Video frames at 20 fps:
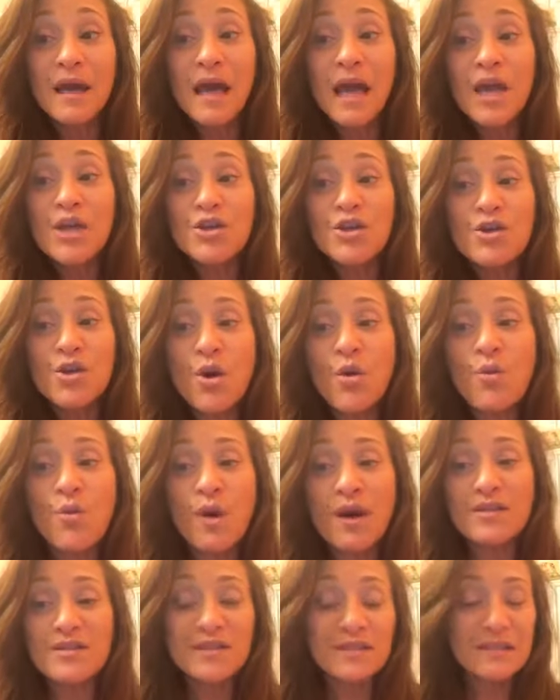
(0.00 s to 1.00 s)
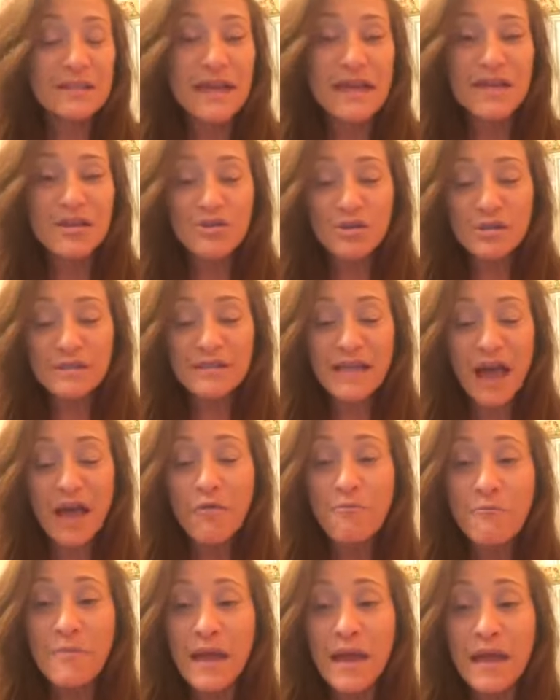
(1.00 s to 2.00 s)
And you don't want to lay in your
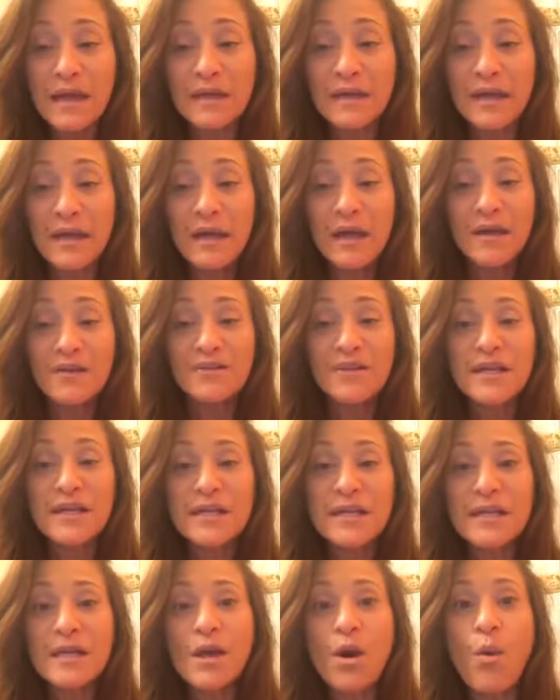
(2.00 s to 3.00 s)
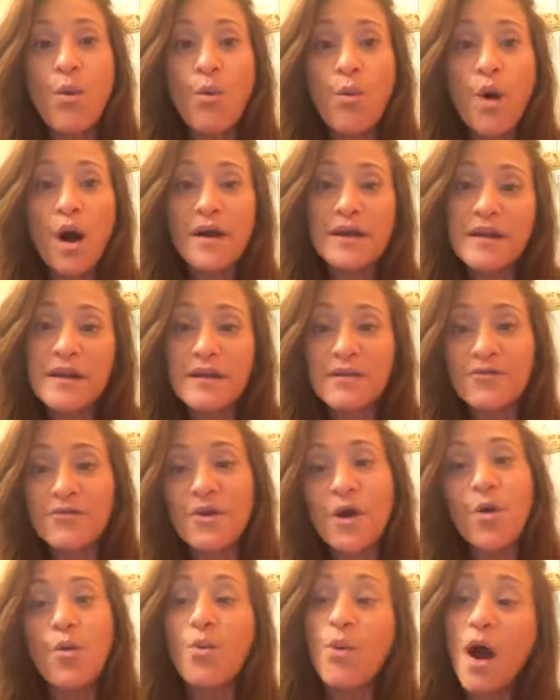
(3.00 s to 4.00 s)
deathbed thinking, what if,
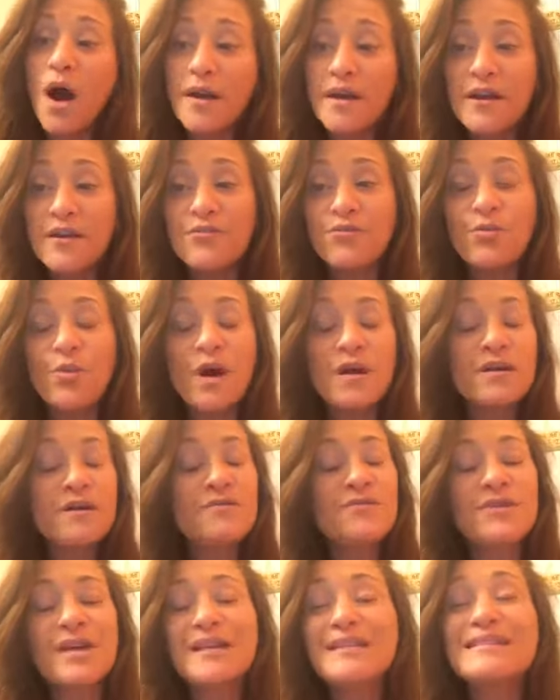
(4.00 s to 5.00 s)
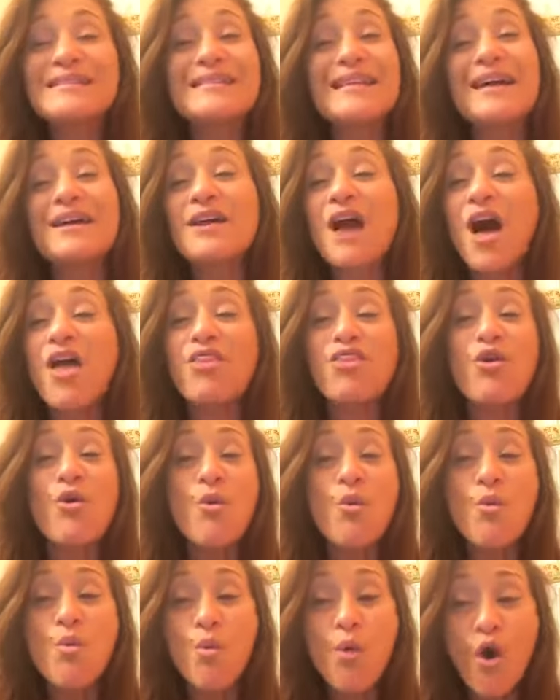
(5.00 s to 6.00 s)
what if, what if? That is like the
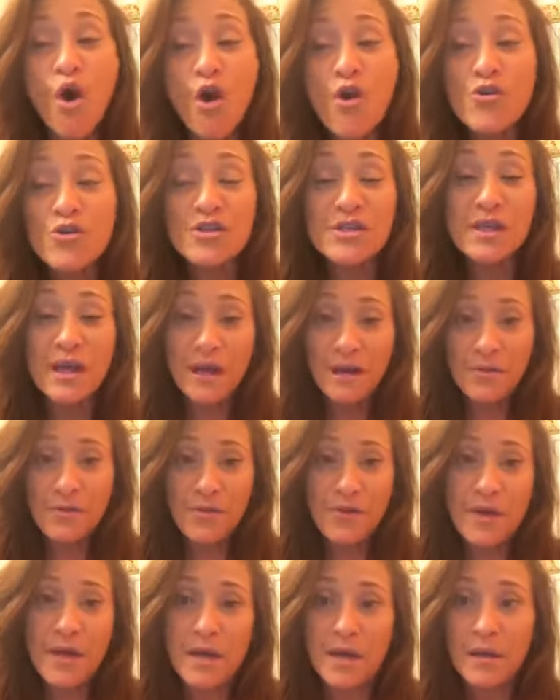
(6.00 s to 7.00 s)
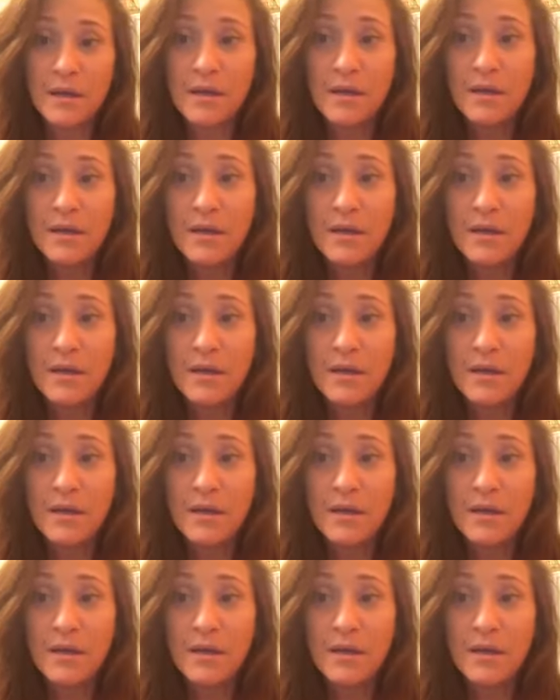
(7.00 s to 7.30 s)
worst thing.